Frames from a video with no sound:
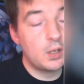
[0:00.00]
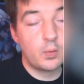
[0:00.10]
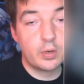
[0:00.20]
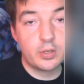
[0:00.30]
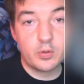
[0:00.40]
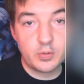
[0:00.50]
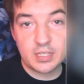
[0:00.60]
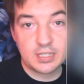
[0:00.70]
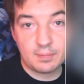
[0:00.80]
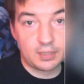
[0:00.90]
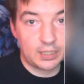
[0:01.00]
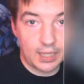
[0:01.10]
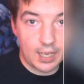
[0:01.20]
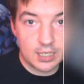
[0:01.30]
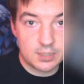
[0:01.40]
or you're using something
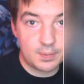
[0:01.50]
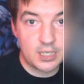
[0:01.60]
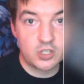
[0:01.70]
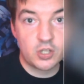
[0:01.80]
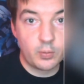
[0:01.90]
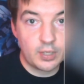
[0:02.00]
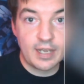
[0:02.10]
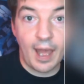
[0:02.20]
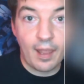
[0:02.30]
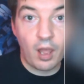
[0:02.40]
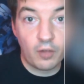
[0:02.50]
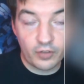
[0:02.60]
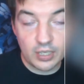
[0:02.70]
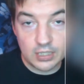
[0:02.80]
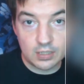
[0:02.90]
that is potentially going to die off
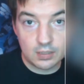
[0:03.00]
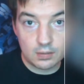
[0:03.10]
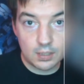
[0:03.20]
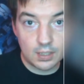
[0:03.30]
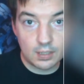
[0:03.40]
in